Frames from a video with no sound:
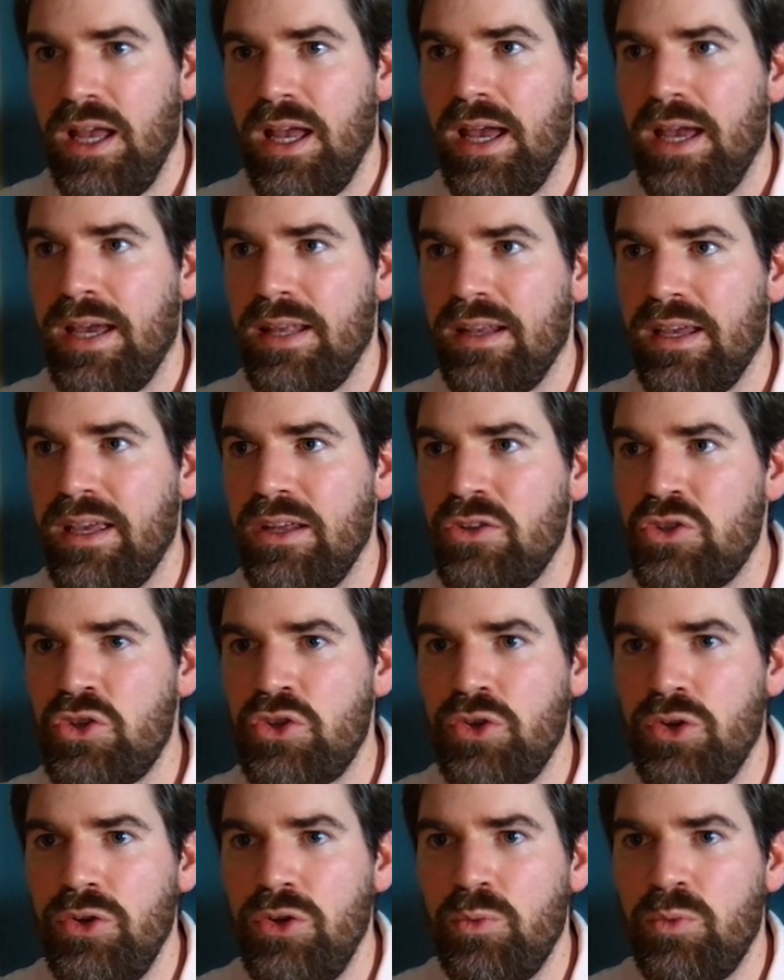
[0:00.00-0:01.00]
And I can
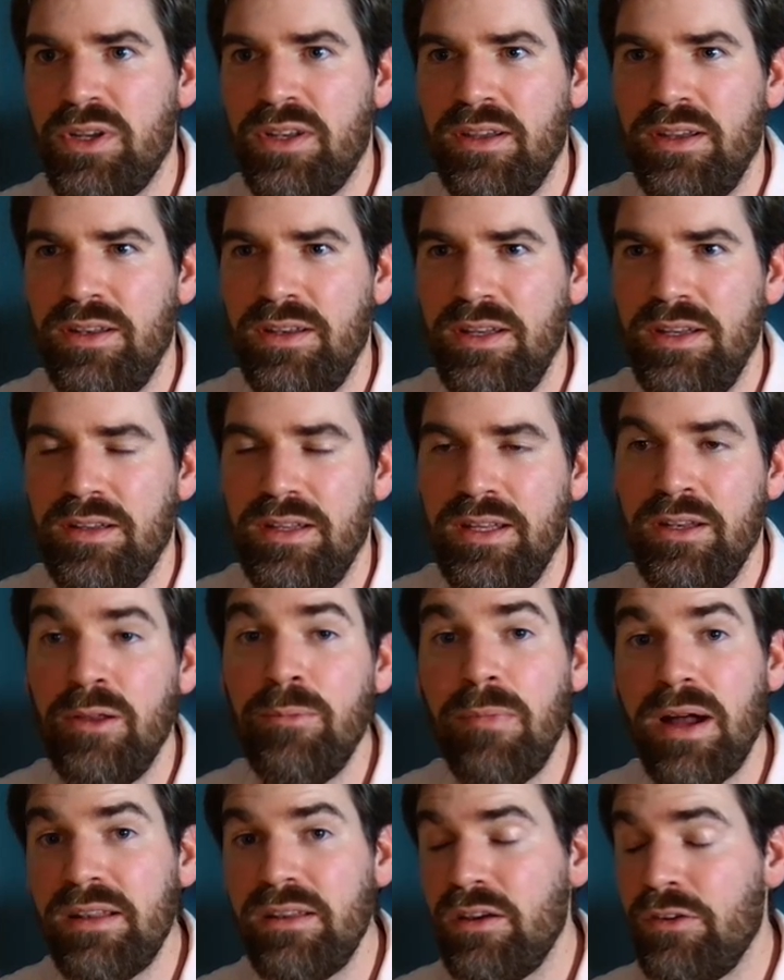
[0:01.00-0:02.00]
show you what I did in a
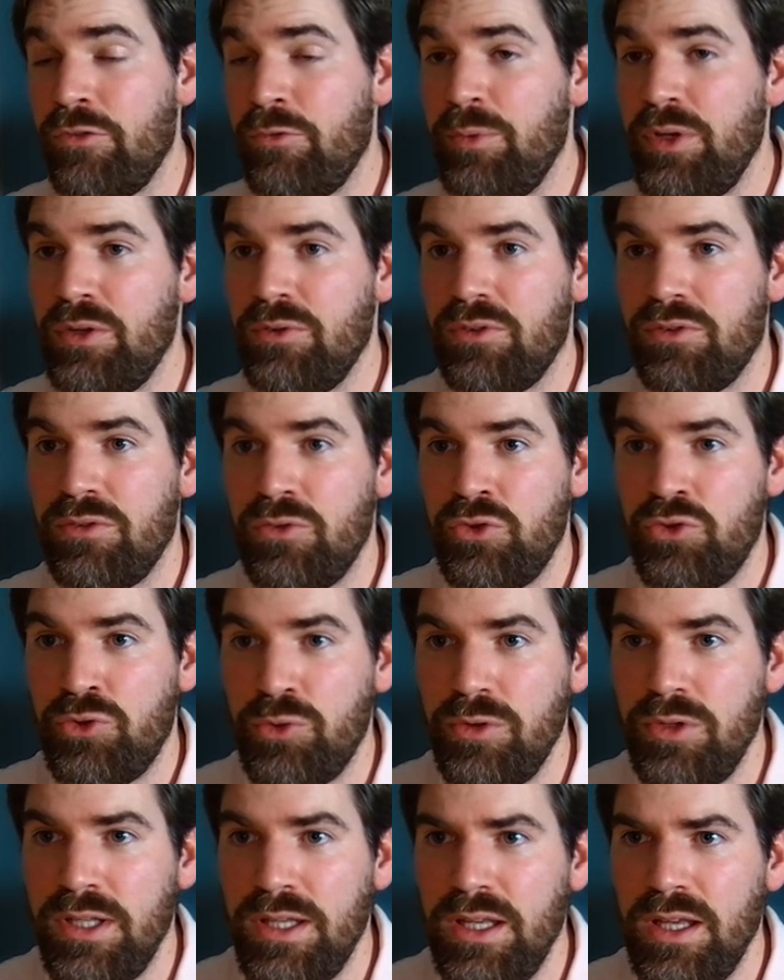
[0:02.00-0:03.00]
matter of minutes,
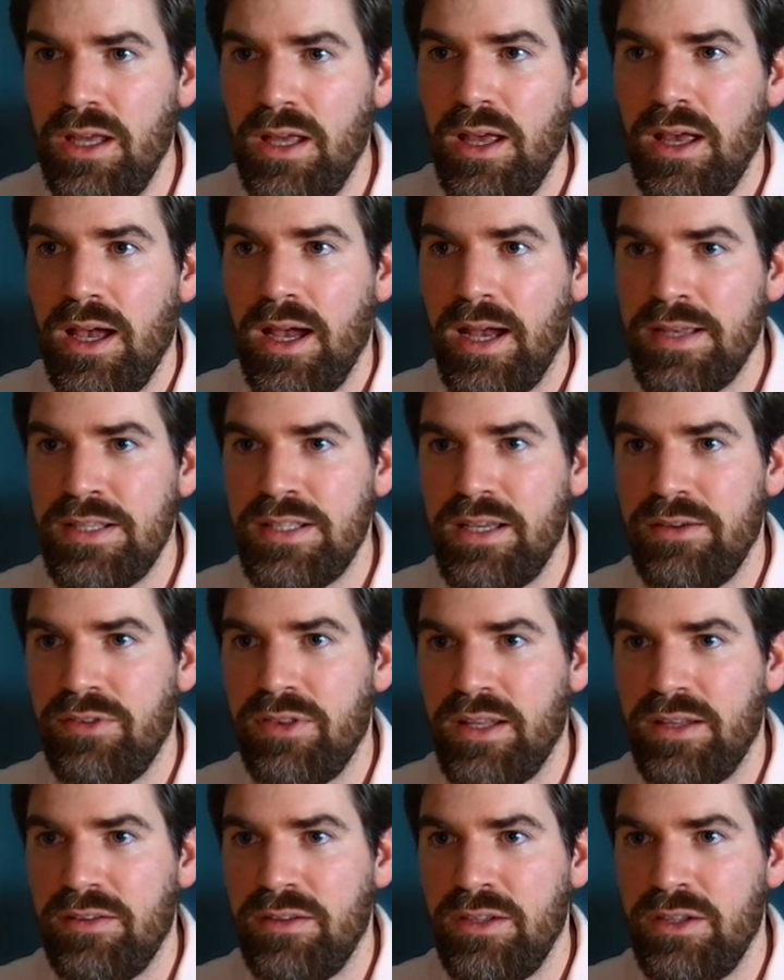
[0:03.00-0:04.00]
truly. I saved
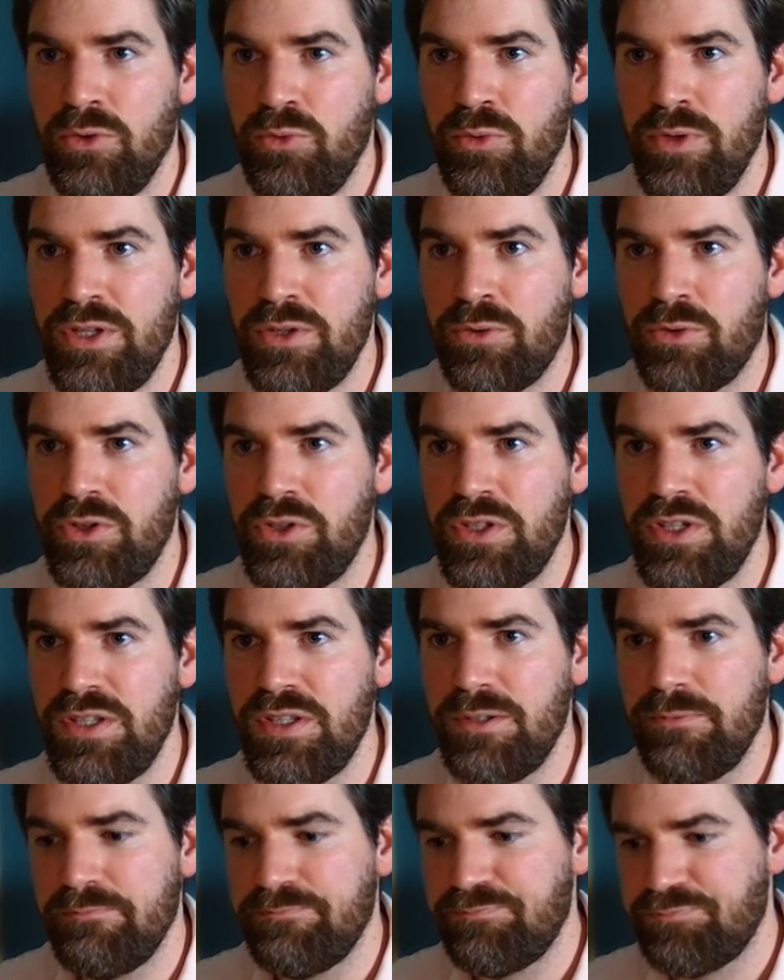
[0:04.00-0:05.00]
that in
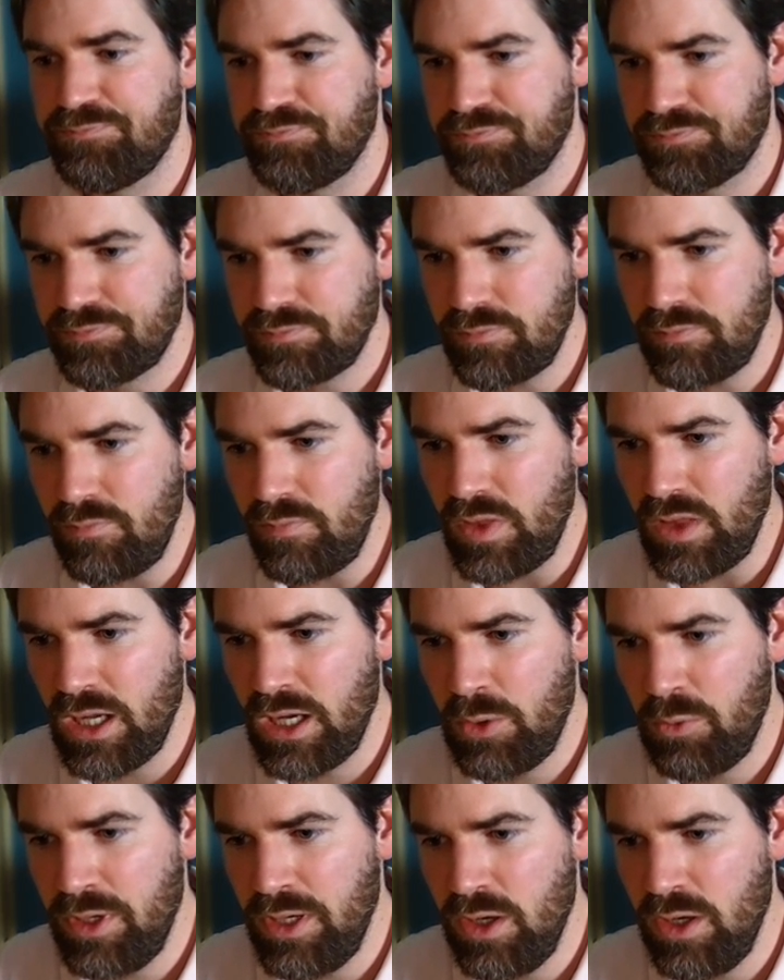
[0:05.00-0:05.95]
resources. I will